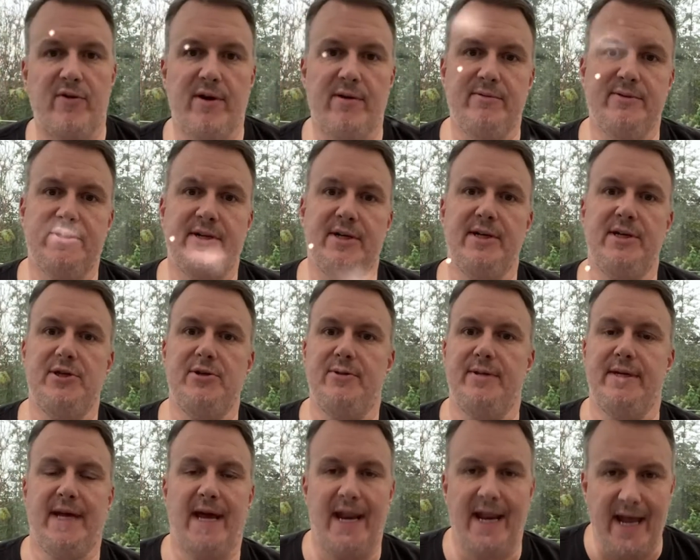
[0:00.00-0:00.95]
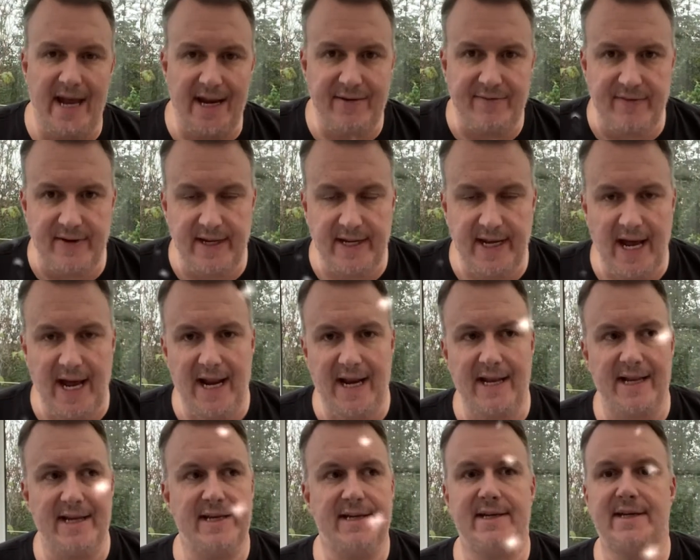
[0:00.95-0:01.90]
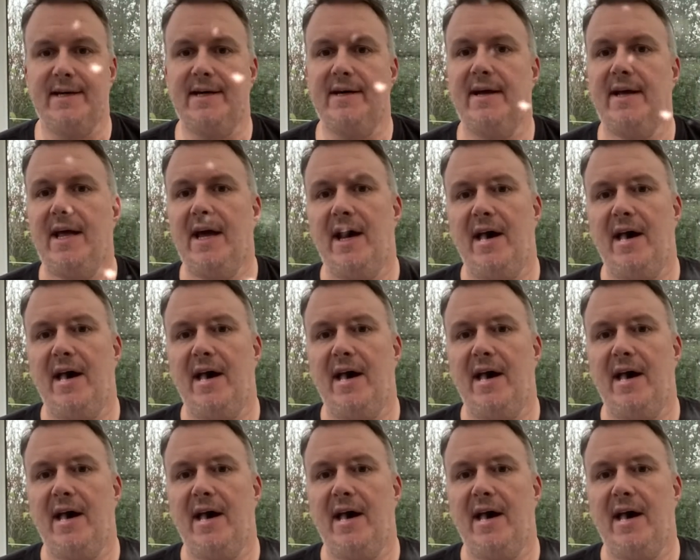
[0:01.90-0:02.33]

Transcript: I was going to do it, get an advent calendar,